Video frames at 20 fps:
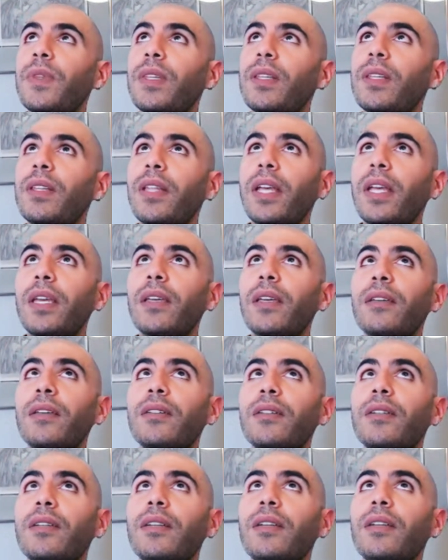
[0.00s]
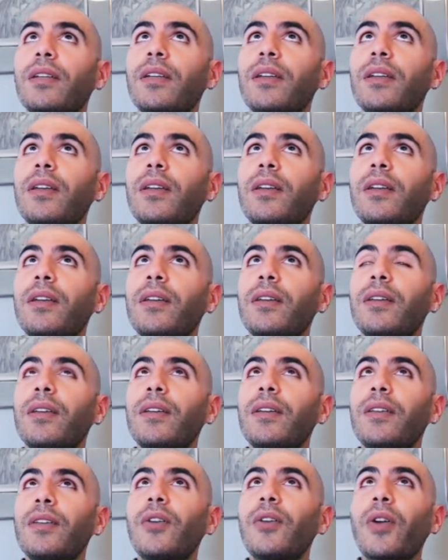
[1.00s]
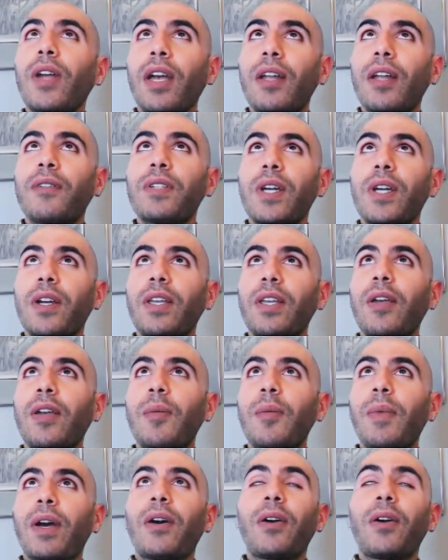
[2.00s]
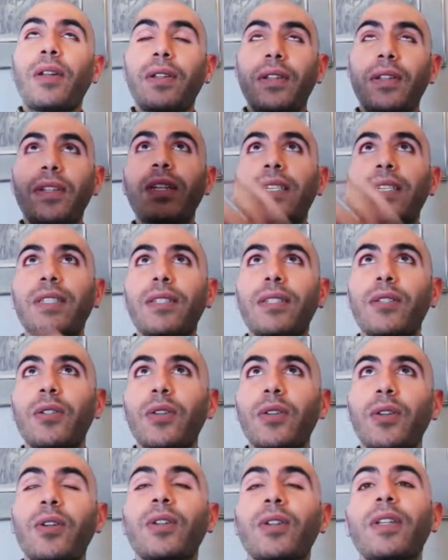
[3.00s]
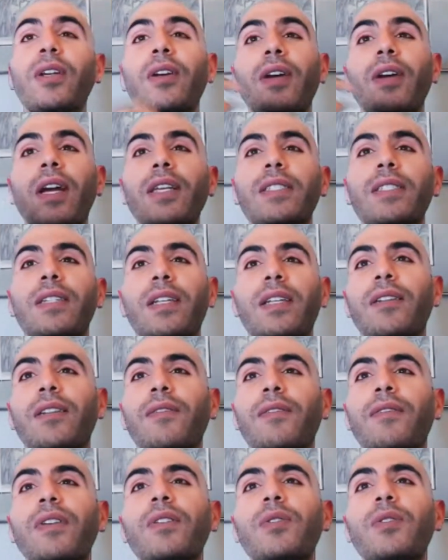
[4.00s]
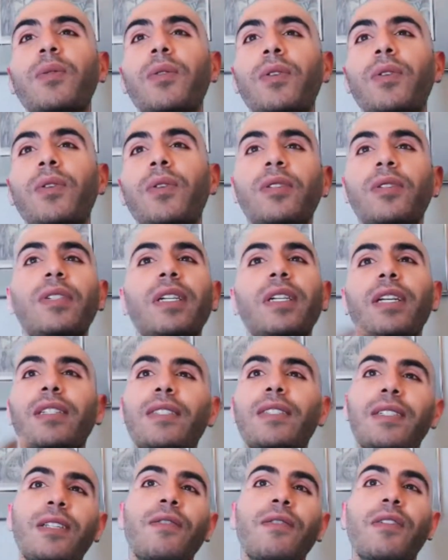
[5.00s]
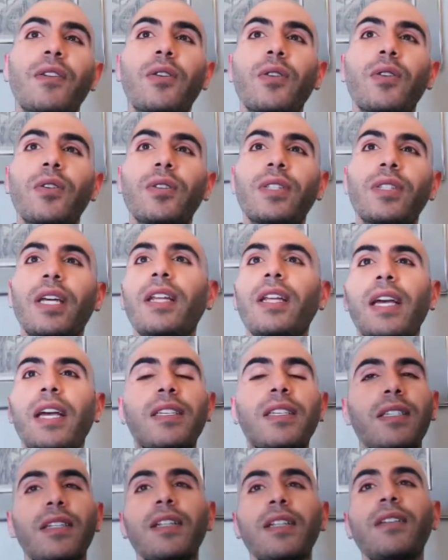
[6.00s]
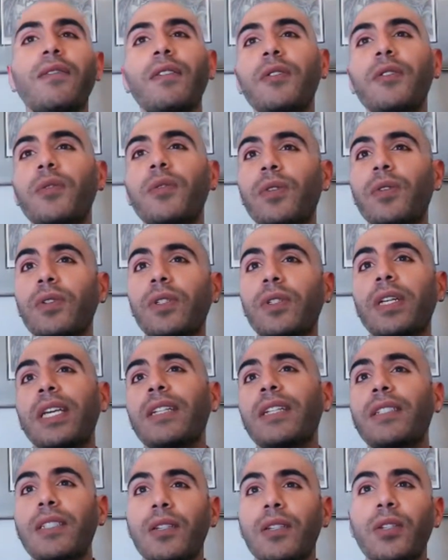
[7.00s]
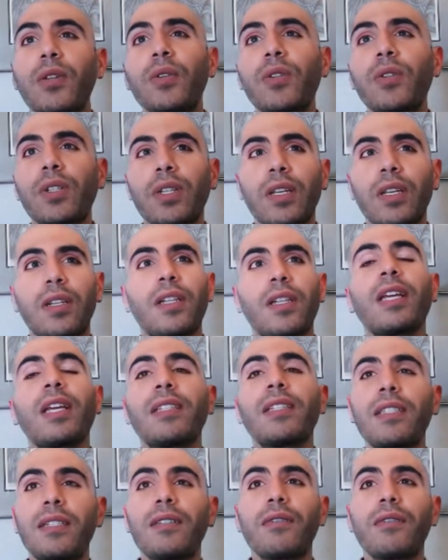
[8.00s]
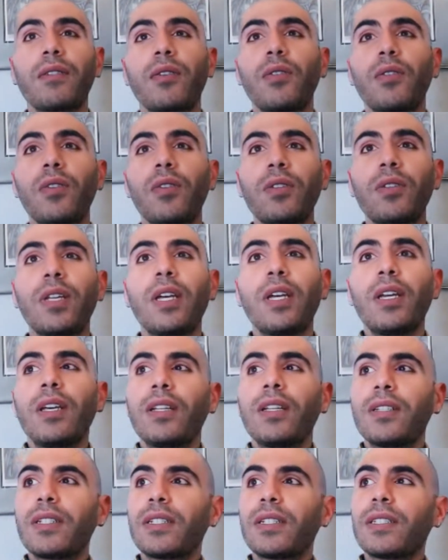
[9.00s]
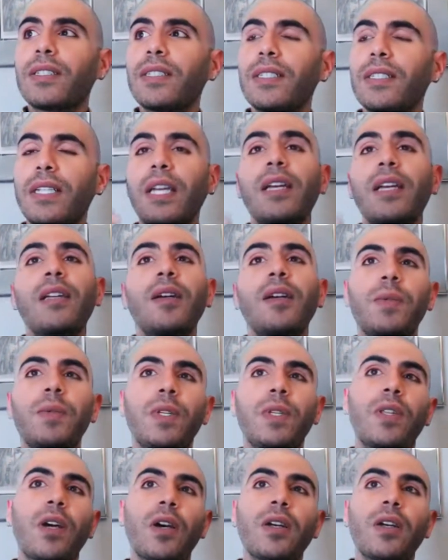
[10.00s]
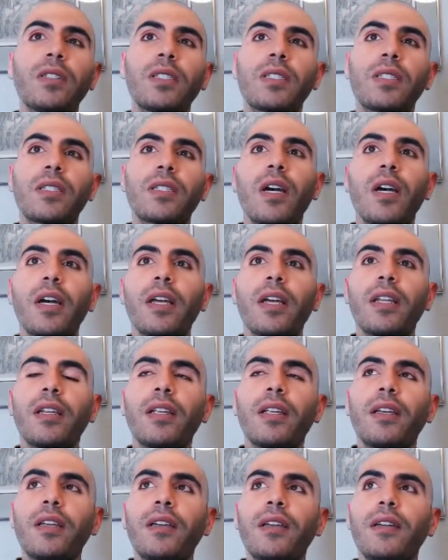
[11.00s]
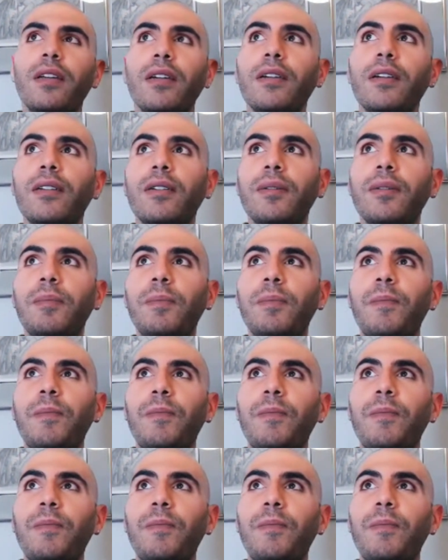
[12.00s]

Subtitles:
like you're kind of talking about this a little earlier, as an individual, it's difficult. And as an individual institution, it's difficult to stand up to the onslaught. Um,